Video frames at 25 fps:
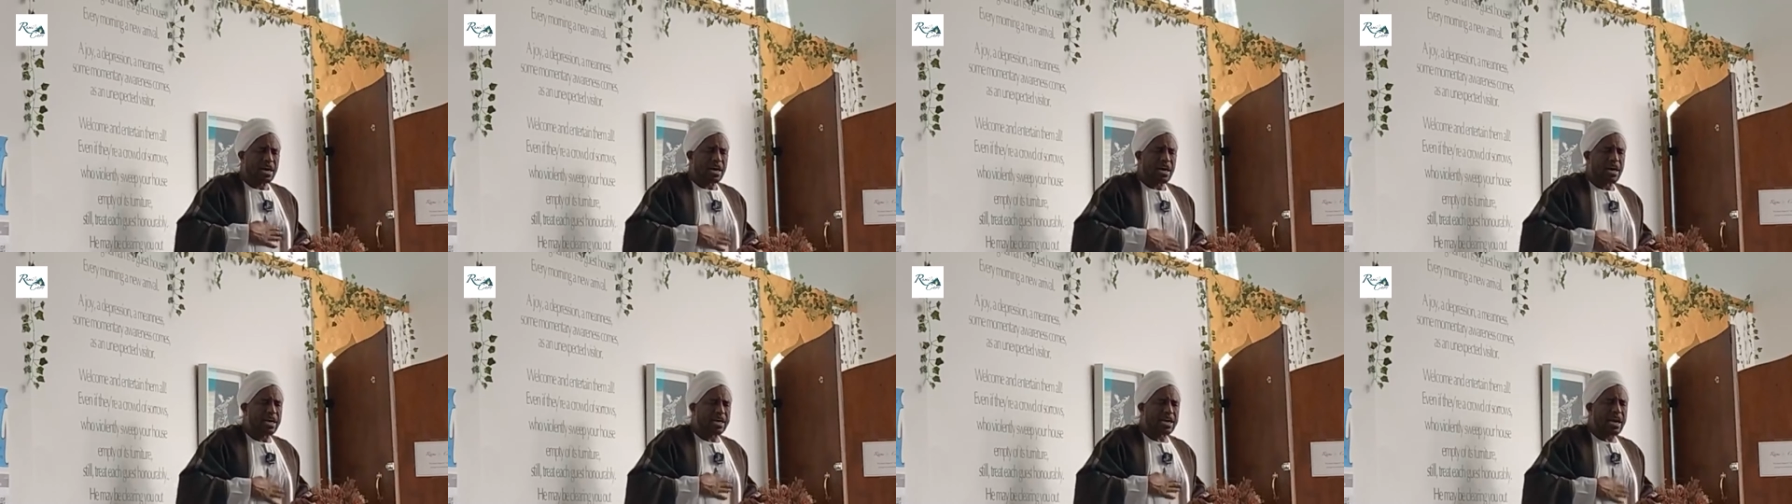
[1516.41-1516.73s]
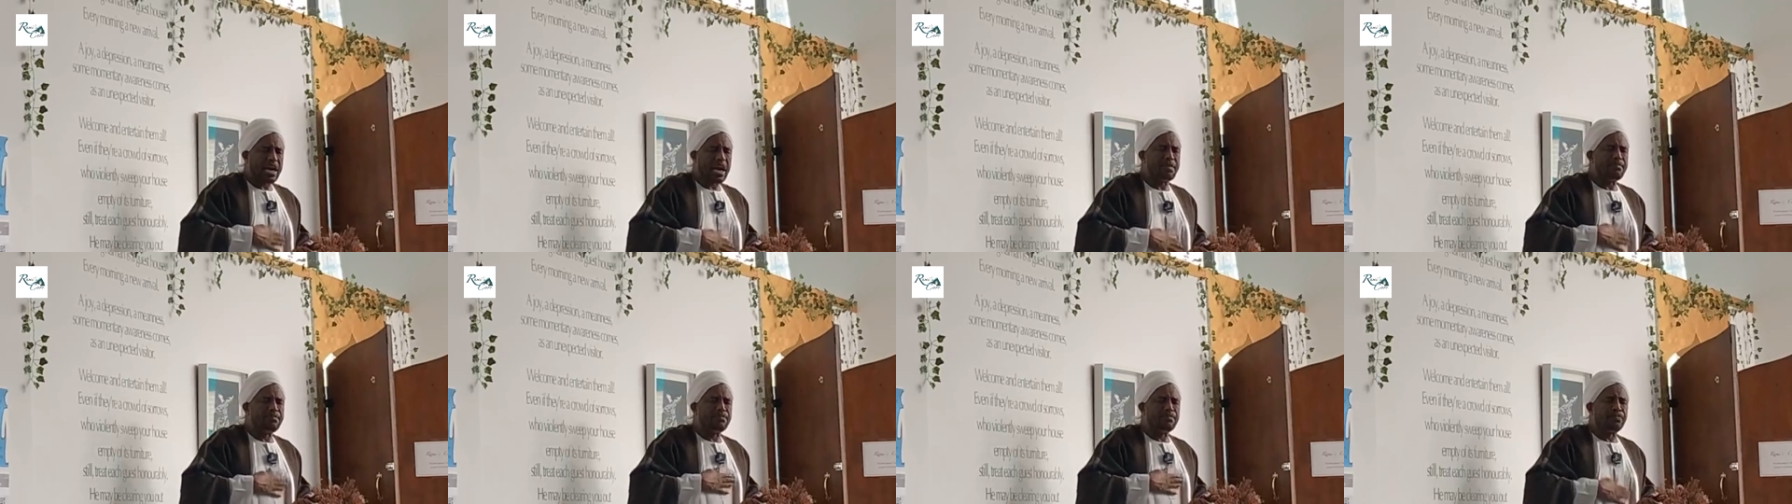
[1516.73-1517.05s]
I
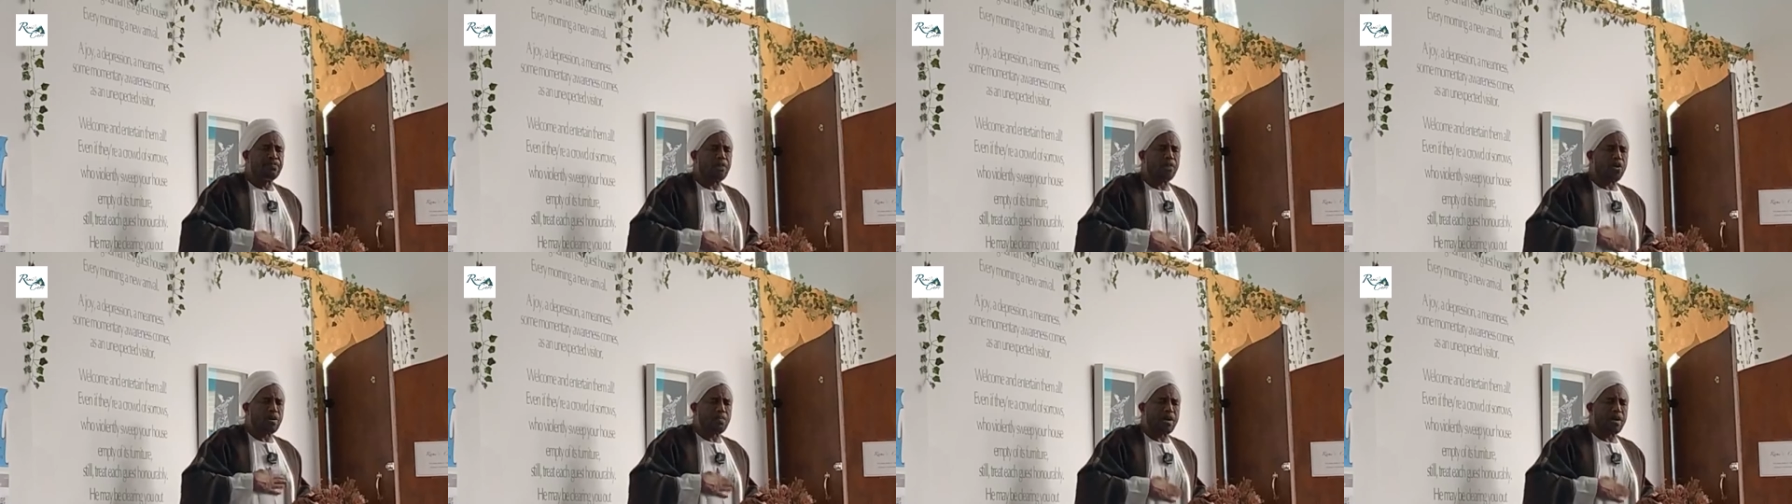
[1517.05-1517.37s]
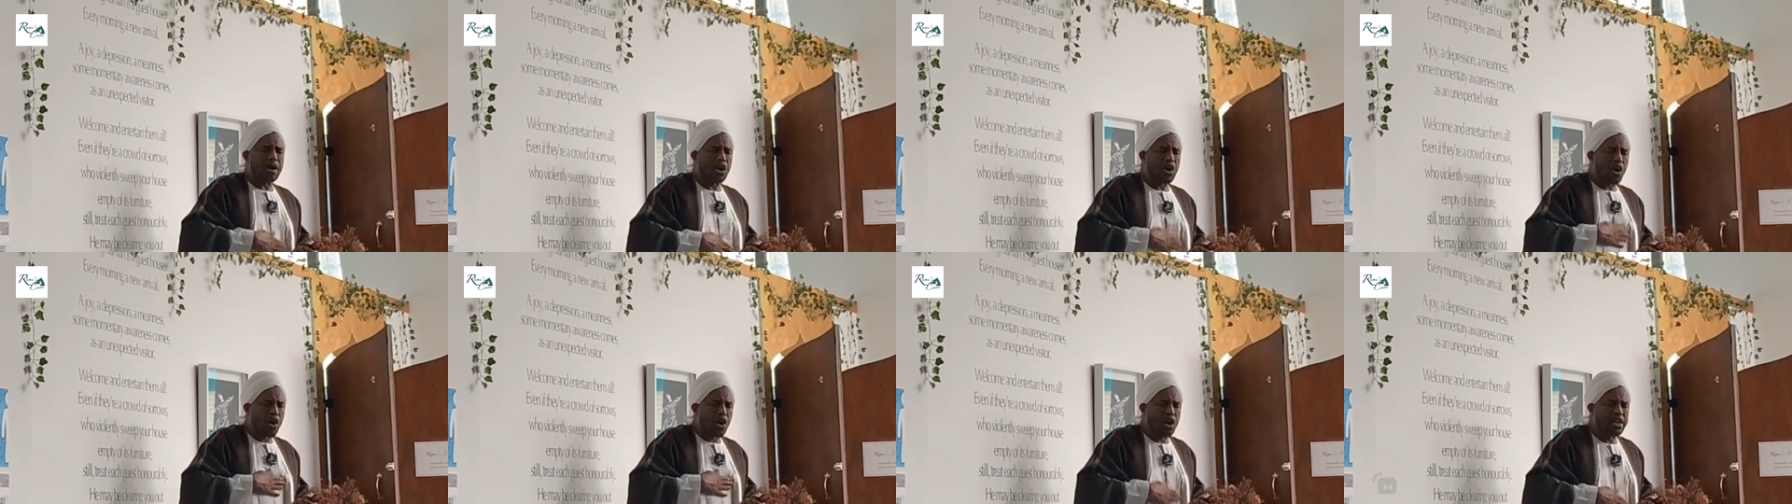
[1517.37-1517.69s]
come from
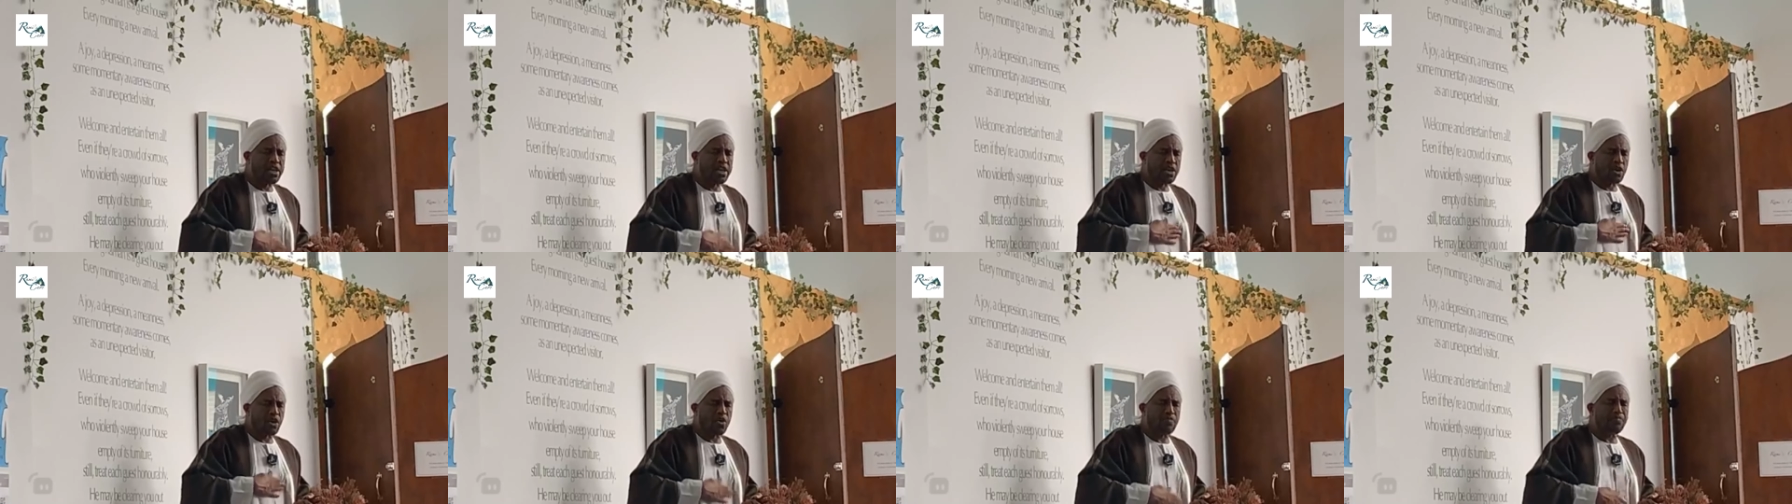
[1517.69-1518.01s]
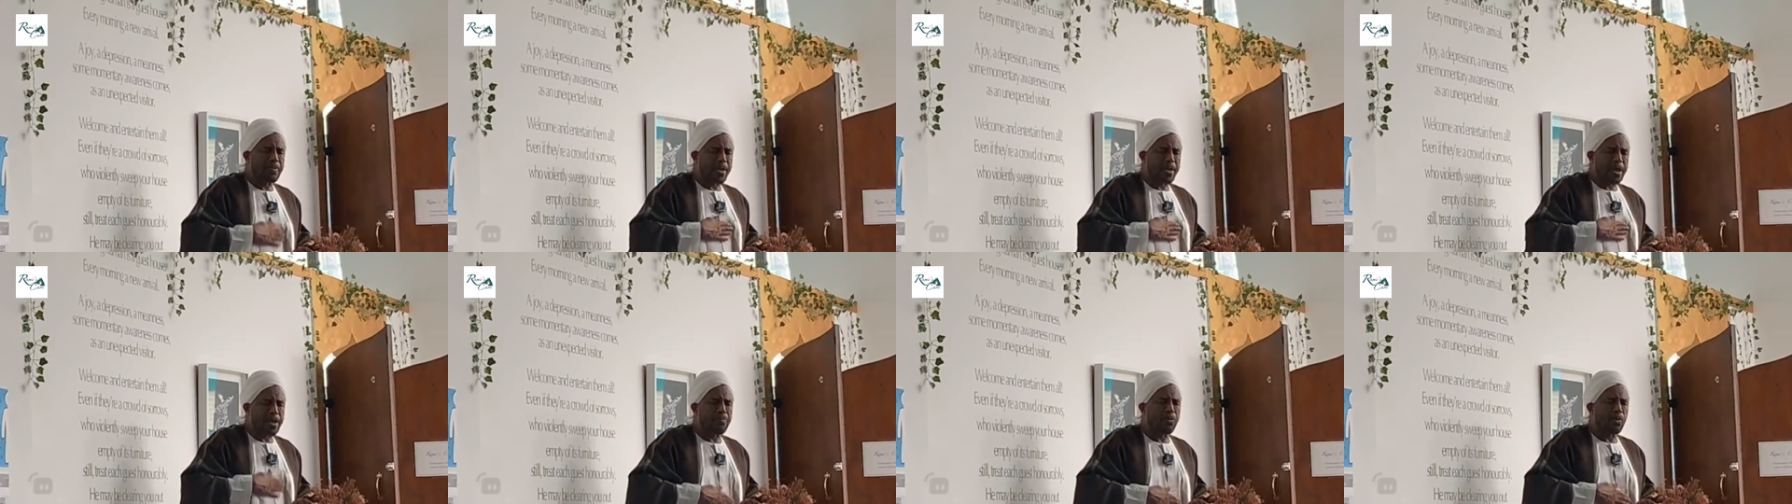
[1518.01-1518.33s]
a line
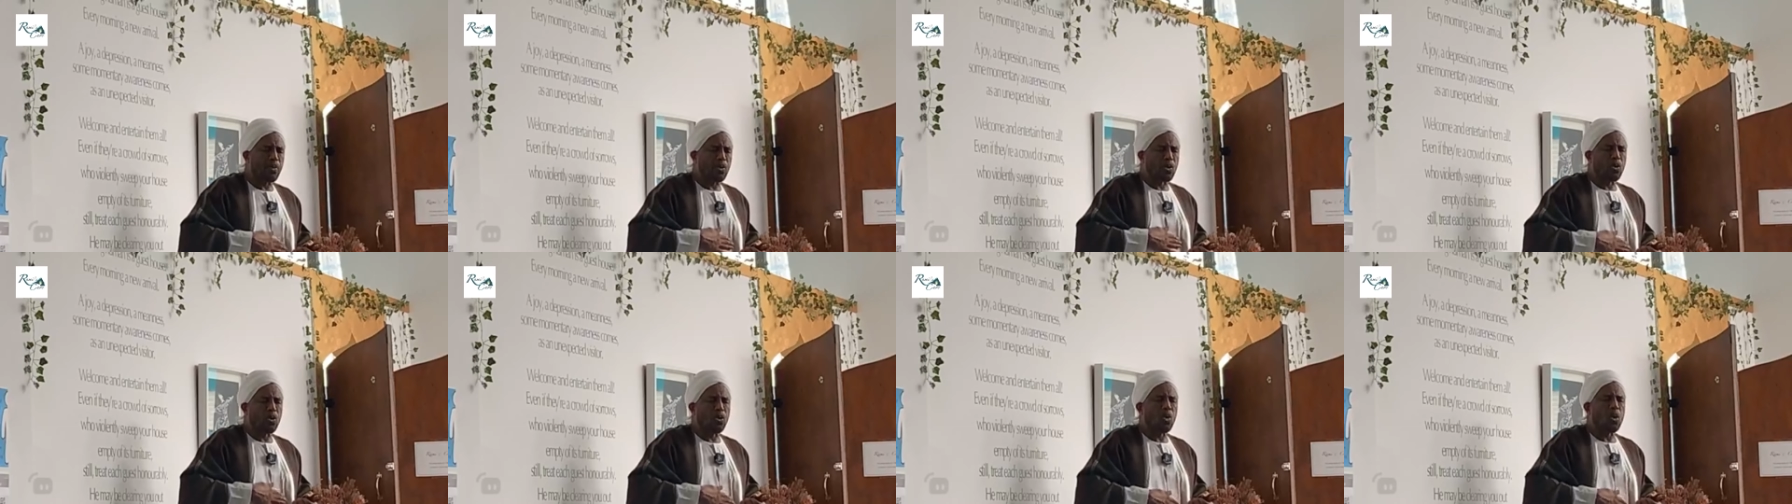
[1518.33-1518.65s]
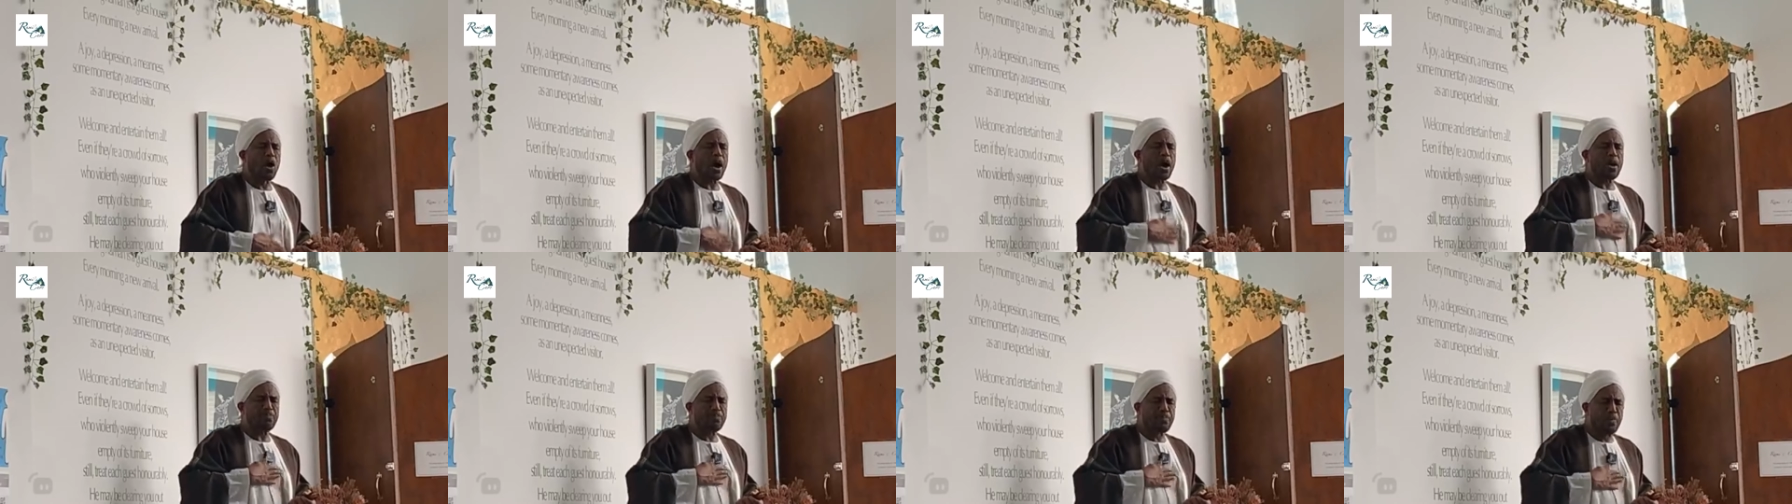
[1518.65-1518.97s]
of people
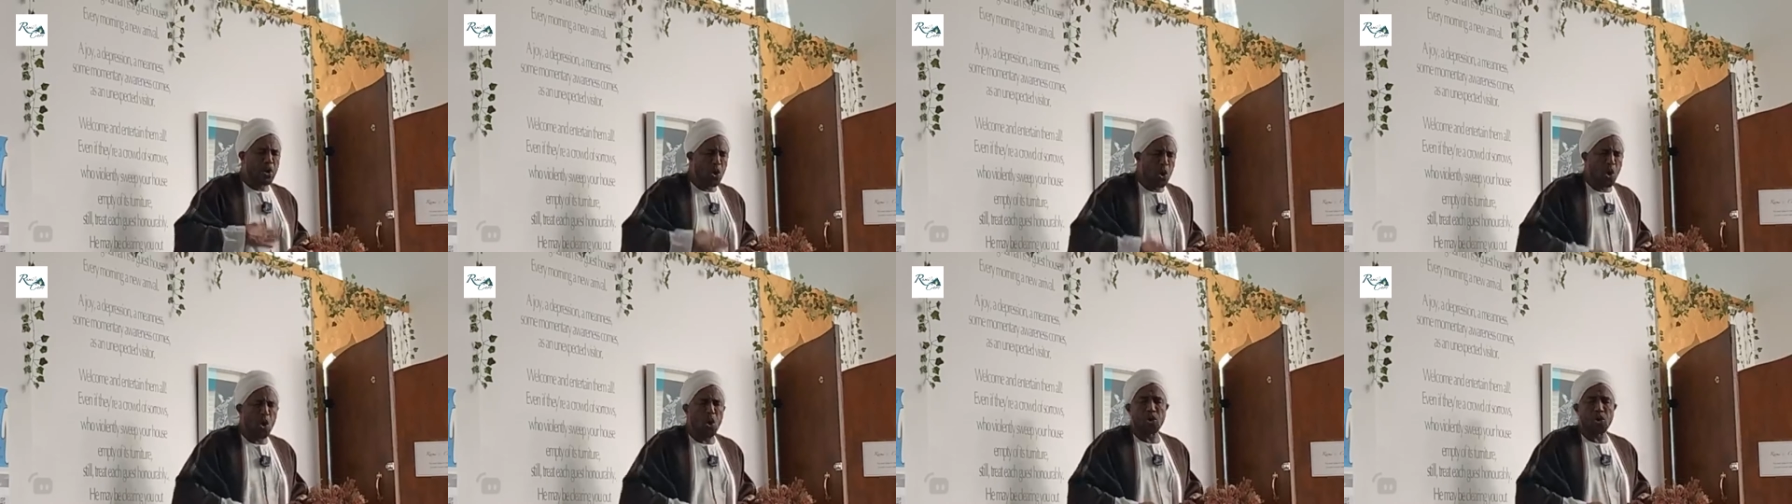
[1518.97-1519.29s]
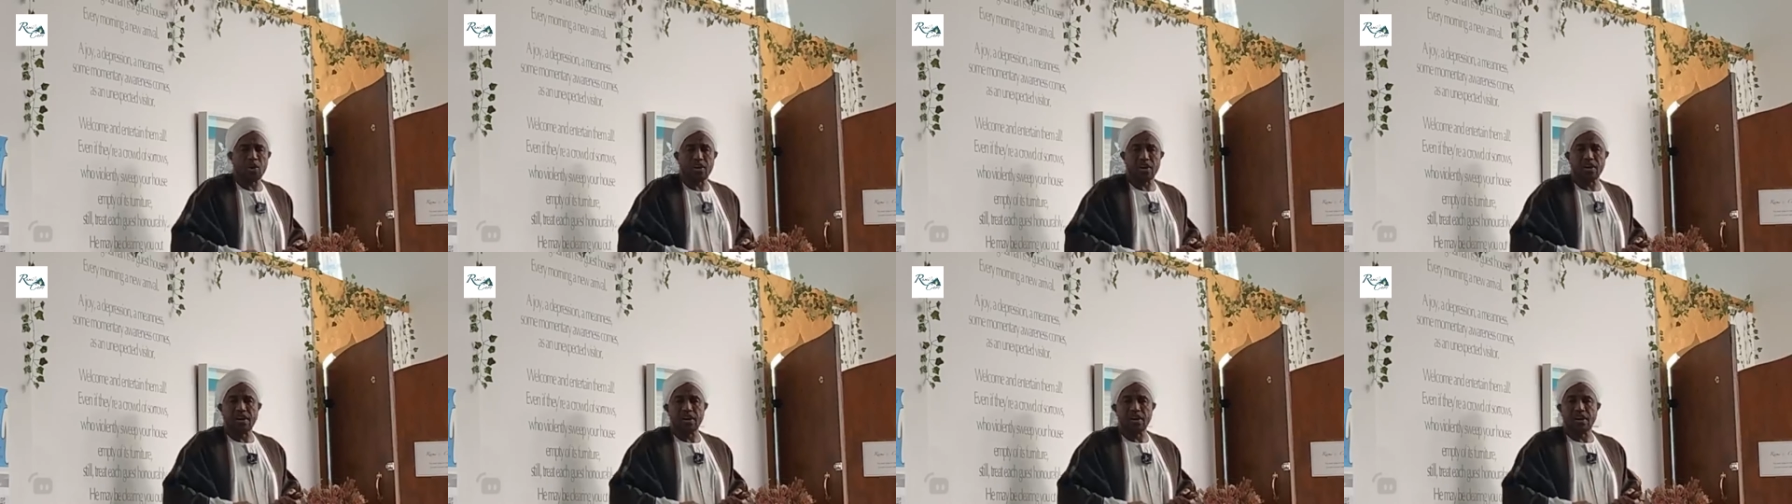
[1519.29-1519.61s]
who are
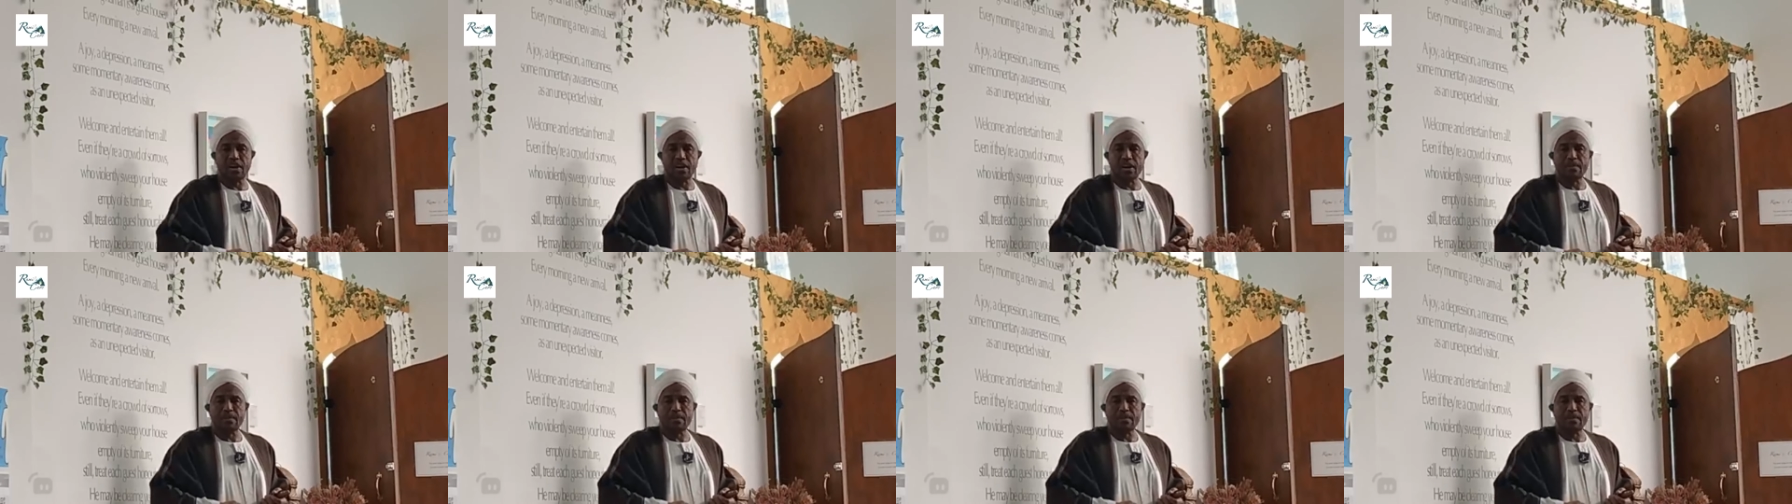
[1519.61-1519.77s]
pure.